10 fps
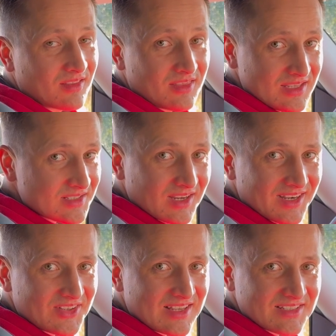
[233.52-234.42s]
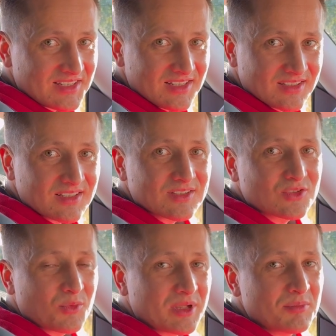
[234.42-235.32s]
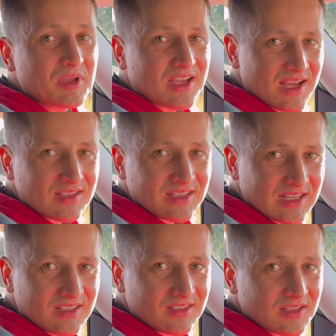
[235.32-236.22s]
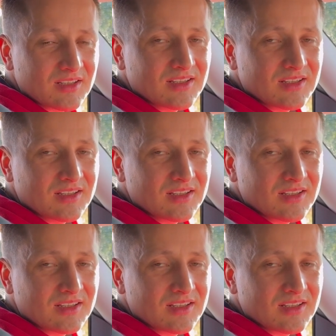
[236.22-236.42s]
This car doesn't need so many mechanical